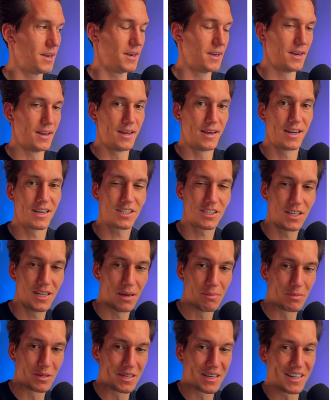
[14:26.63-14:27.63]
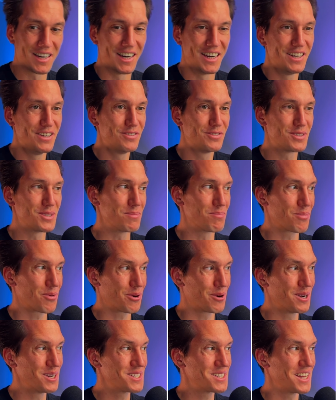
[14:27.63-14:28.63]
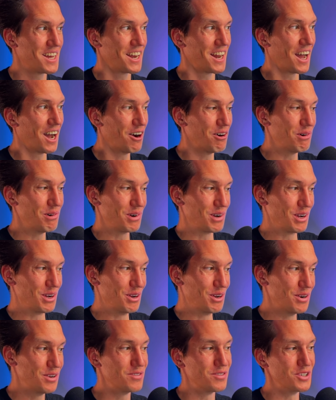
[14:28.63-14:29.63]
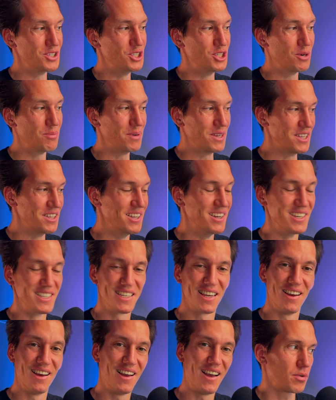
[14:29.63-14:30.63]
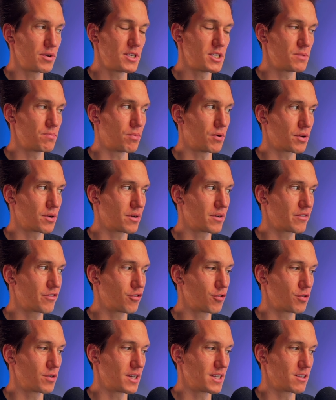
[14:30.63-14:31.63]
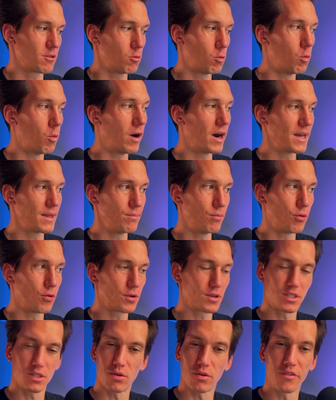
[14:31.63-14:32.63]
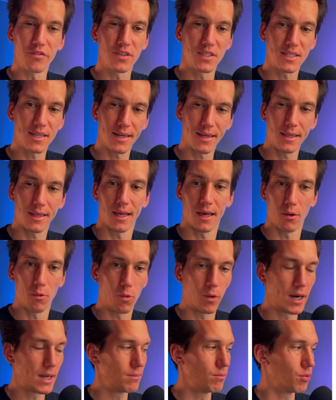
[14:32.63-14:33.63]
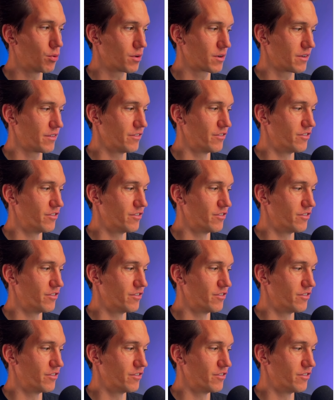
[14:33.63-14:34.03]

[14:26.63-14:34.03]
And actually, I'm kind of surprised at how good of a job it does. Pretty spot on for that whiteboard sort of style, that whiteboard